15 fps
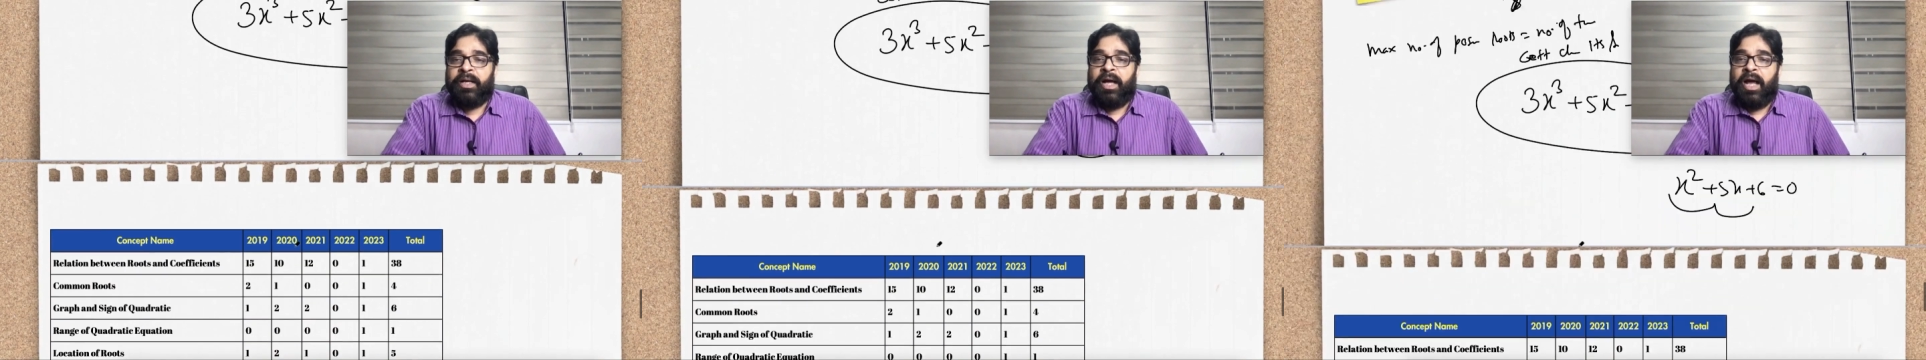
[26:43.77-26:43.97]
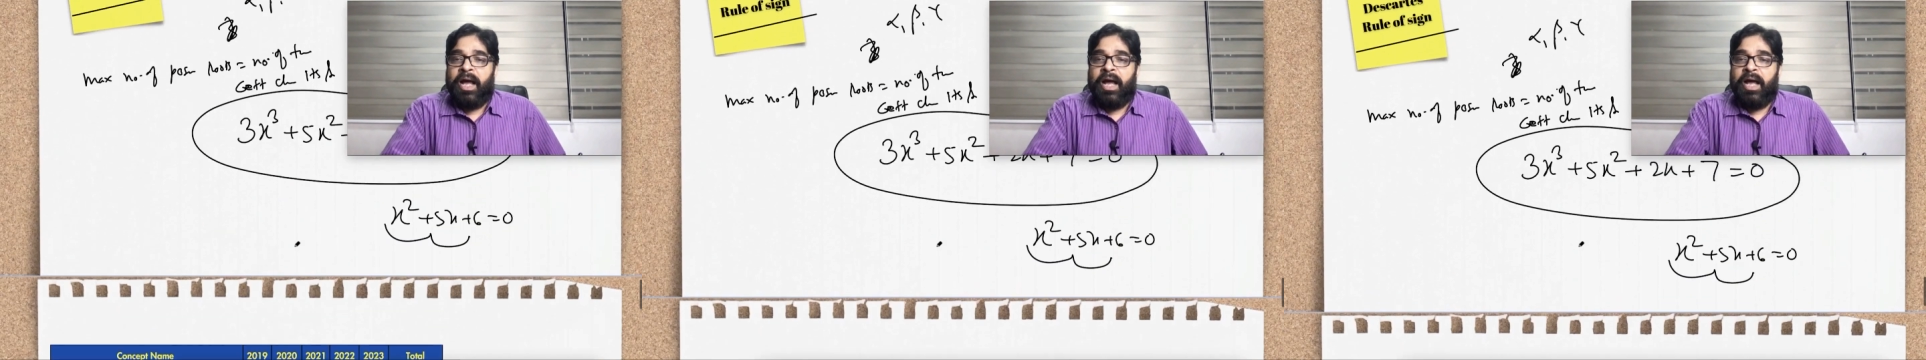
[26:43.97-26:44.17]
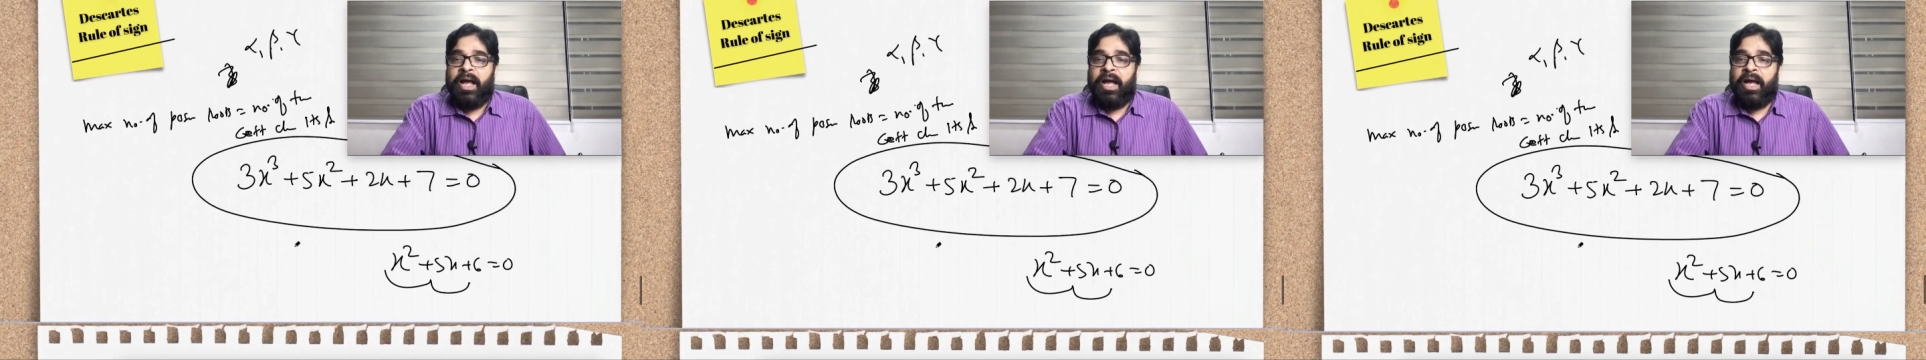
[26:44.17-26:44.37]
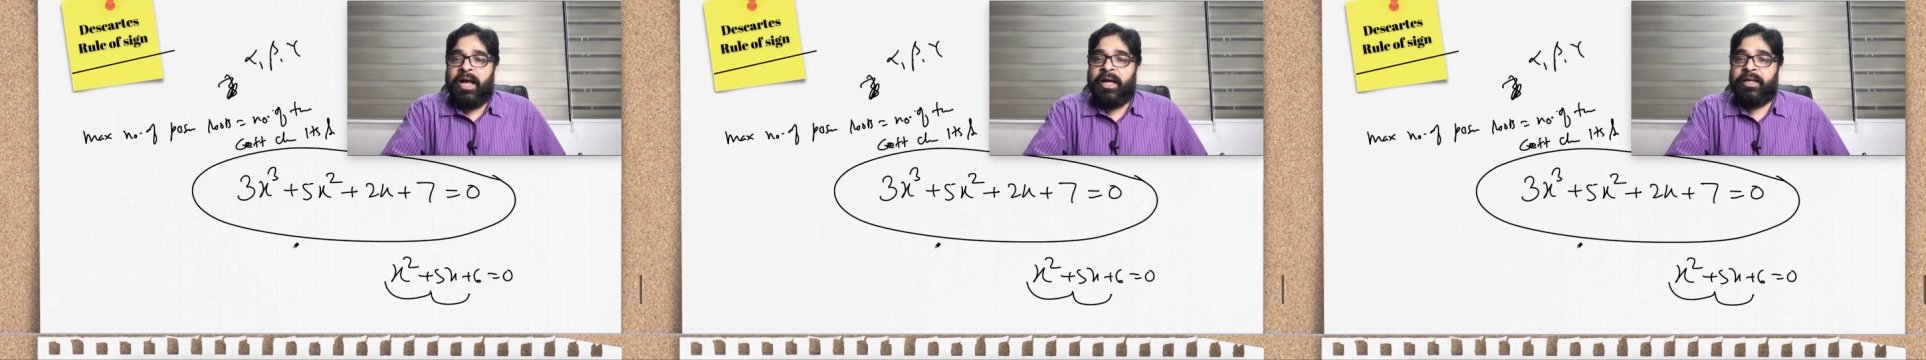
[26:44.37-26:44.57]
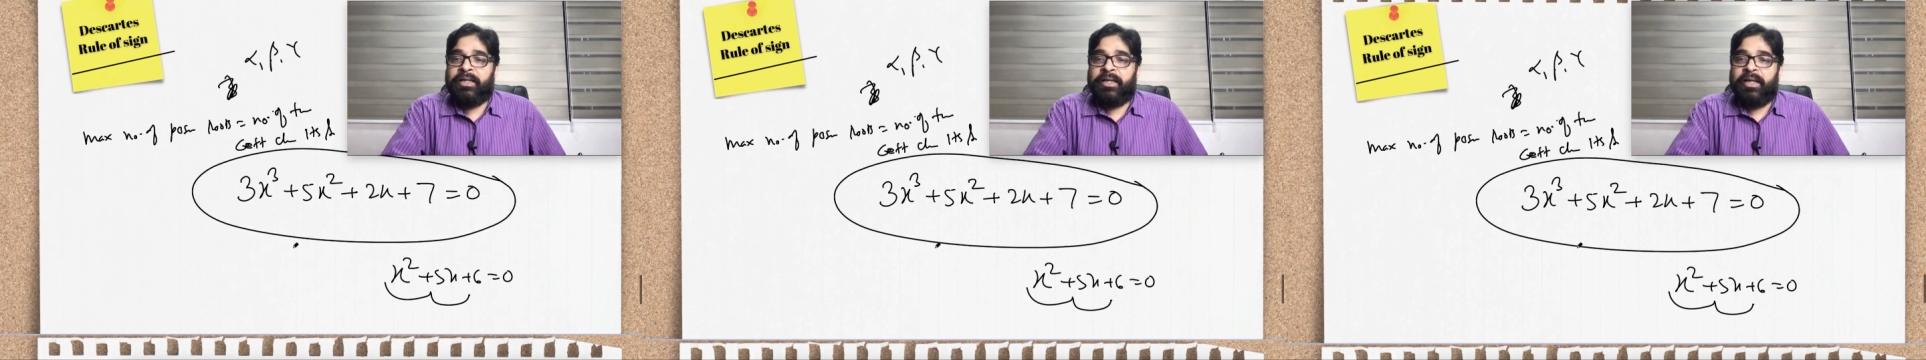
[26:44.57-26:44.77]

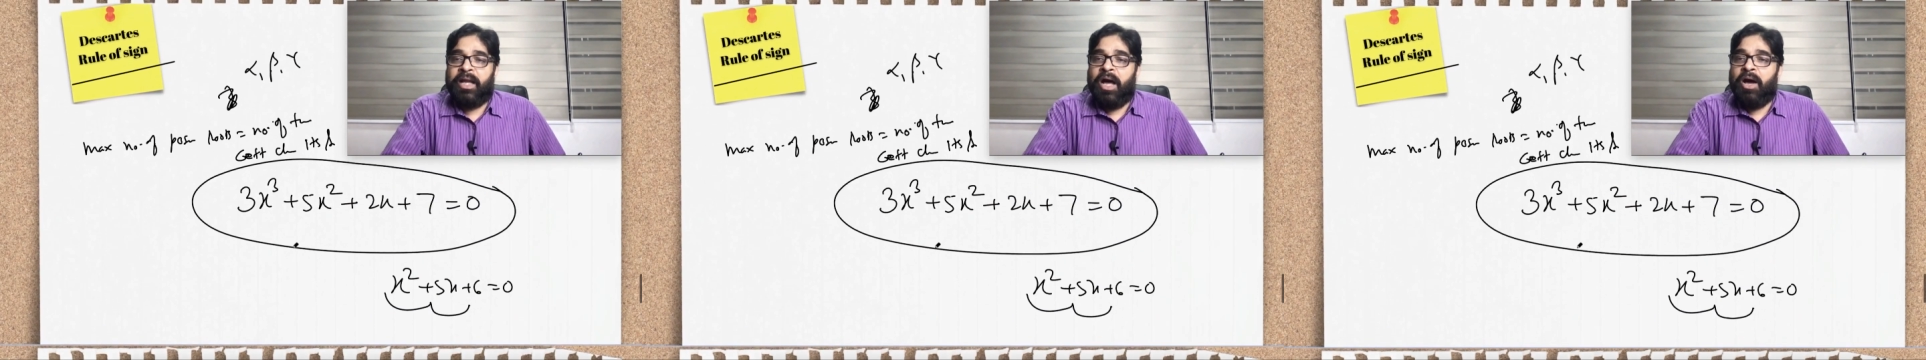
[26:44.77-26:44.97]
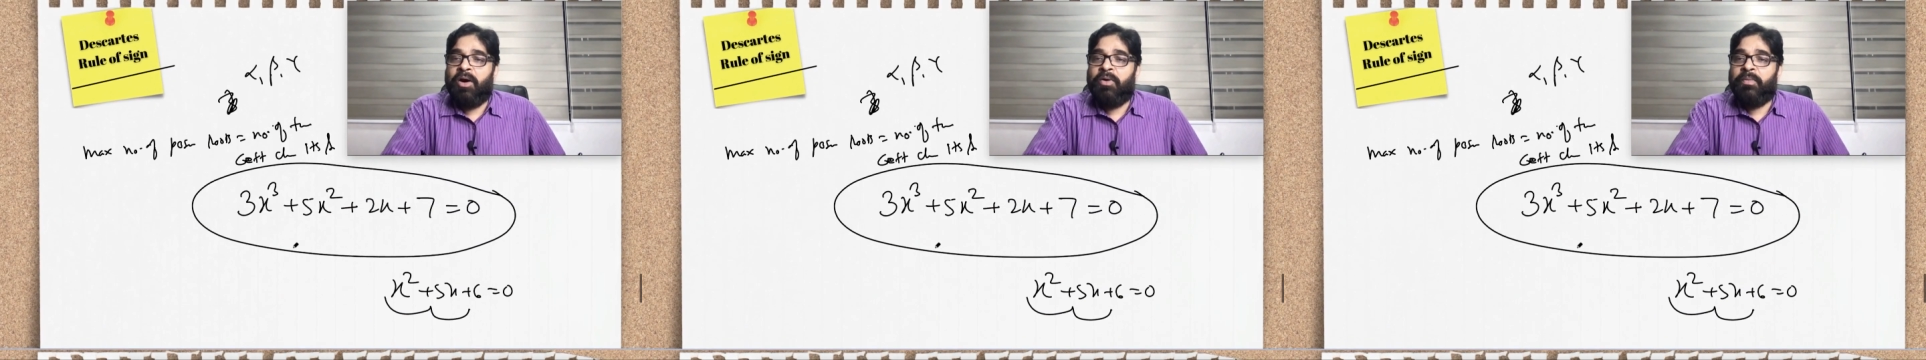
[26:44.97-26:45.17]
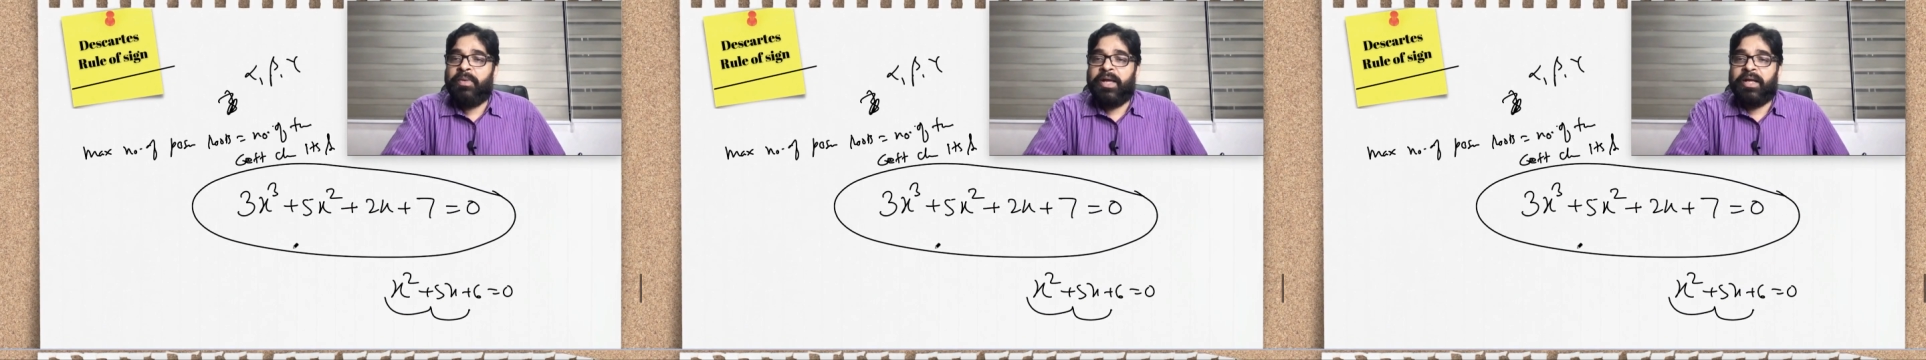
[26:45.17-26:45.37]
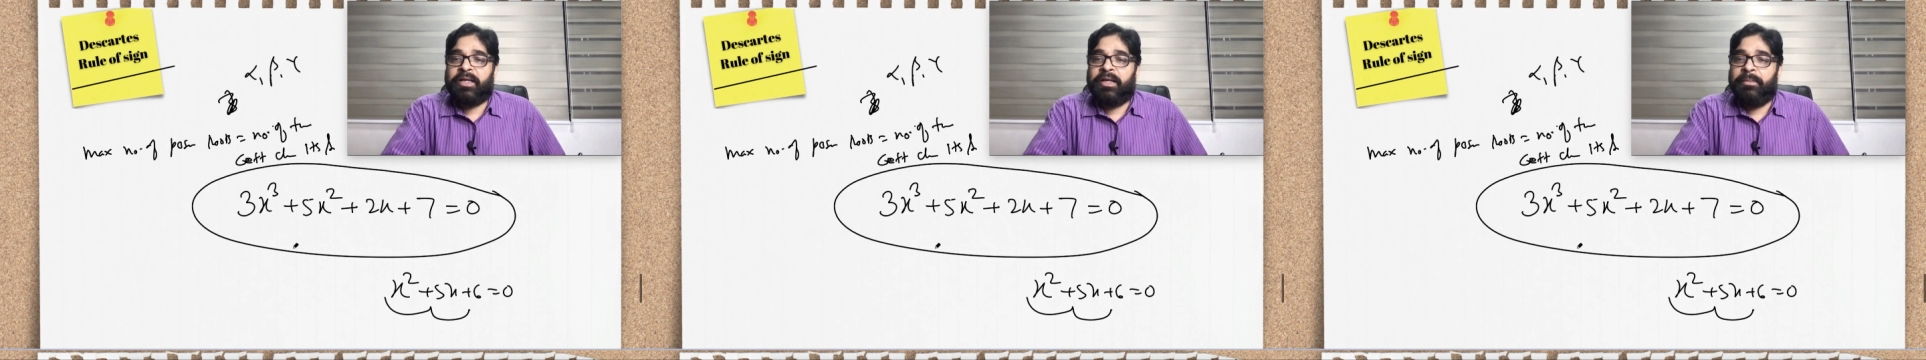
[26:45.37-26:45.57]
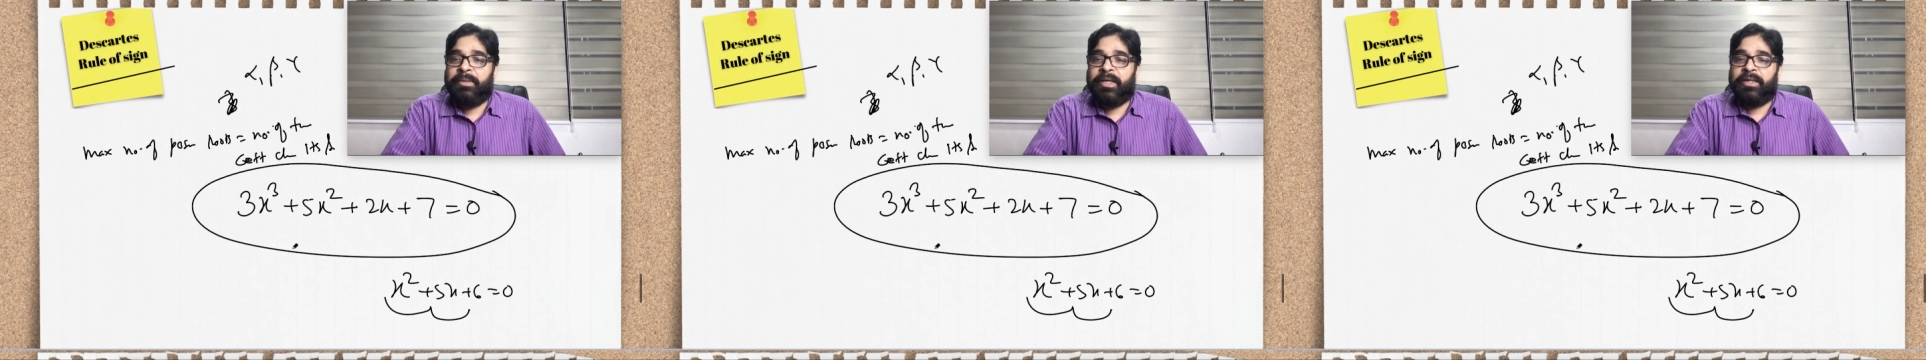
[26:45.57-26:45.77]
And now we are
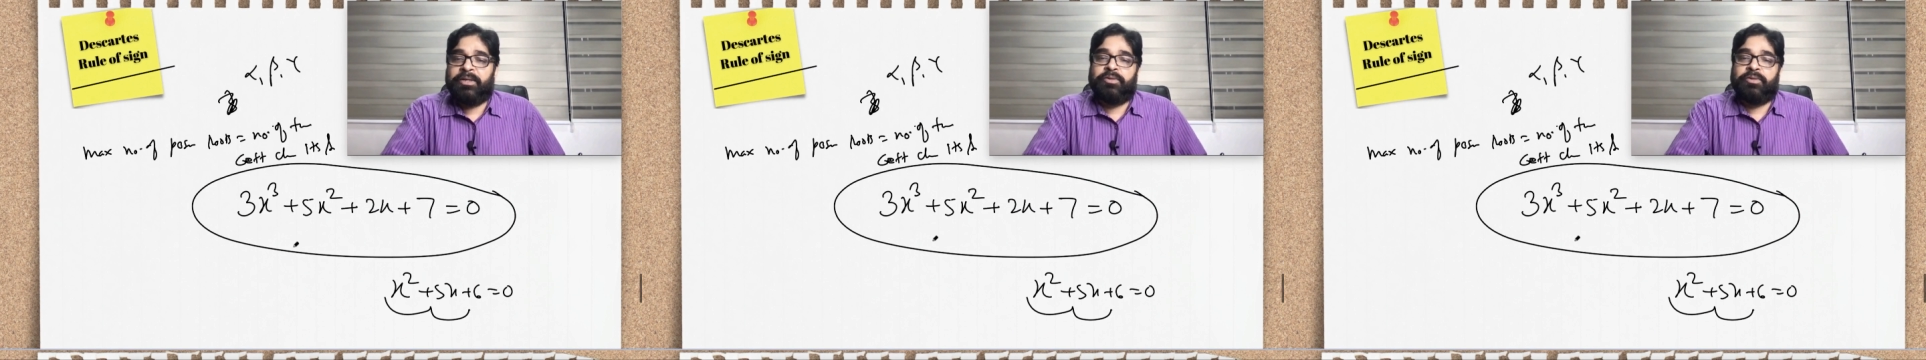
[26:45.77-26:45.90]
coming